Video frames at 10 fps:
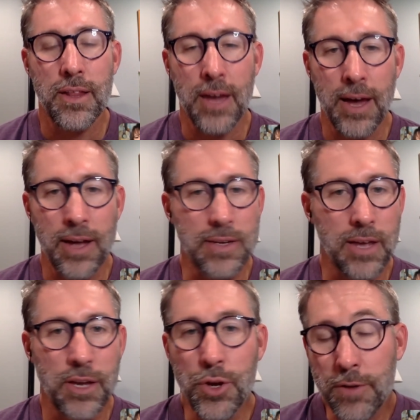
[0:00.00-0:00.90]
that.
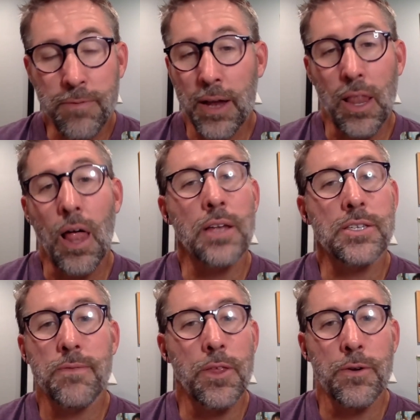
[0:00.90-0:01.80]
And you can find lots
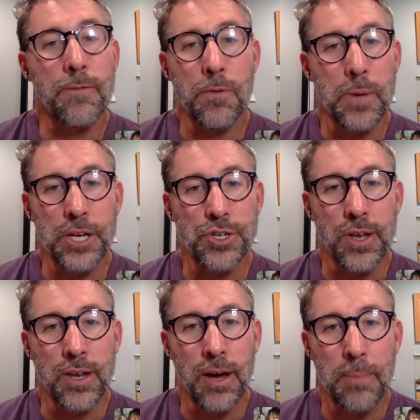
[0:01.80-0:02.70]
of other
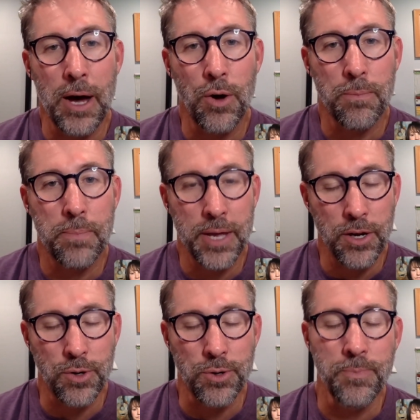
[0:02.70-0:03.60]
information about
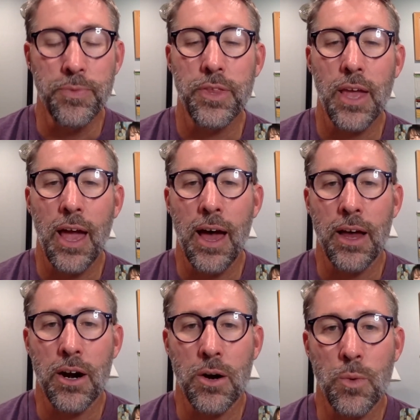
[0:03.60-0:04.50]
Pinnacle
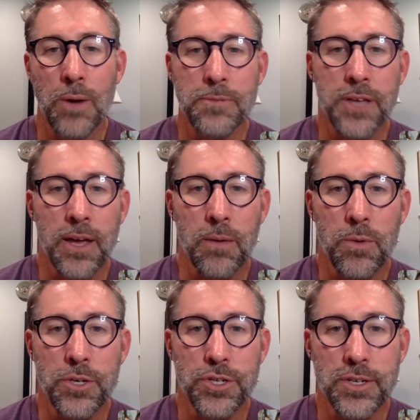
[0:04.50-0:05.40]
at our website,
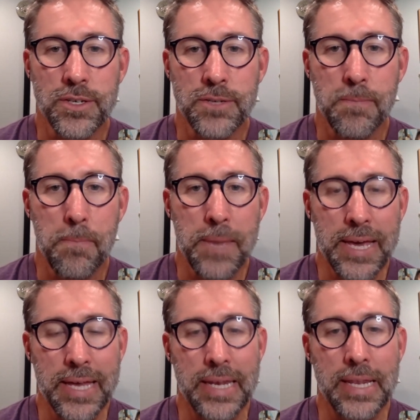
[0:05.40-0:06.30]
which is
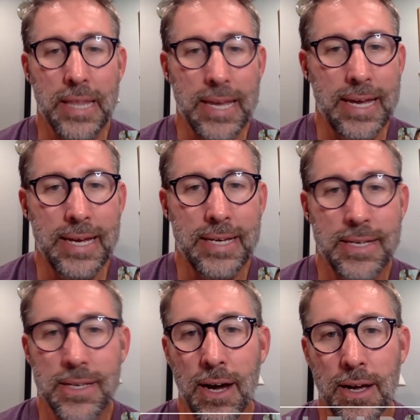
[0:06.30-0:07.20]

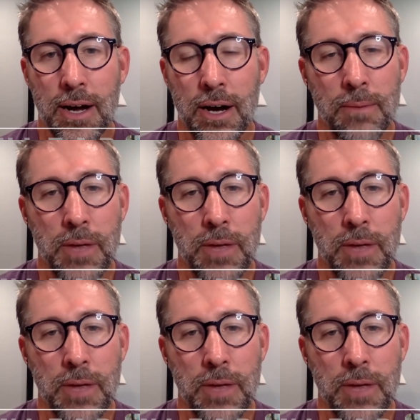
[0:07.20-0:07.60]
pinnlead.com.